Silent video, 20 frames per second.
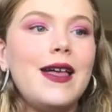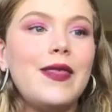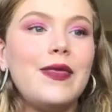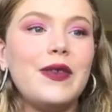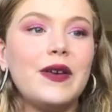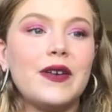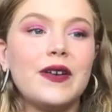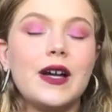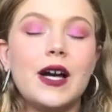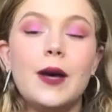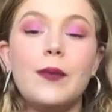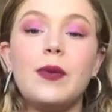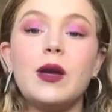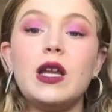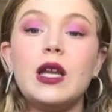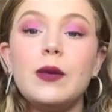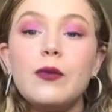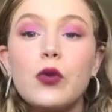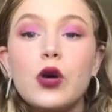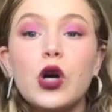their
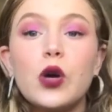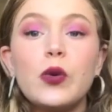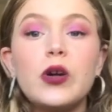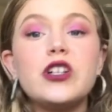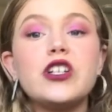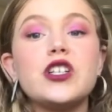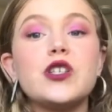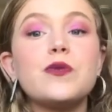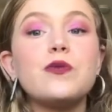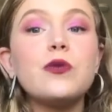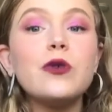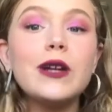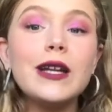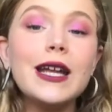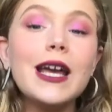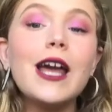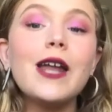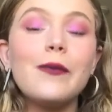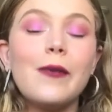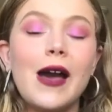company more, which is pretty
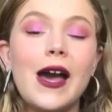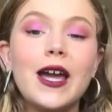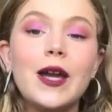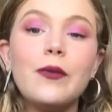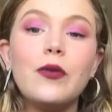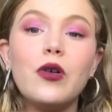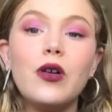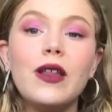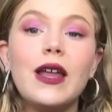admirable.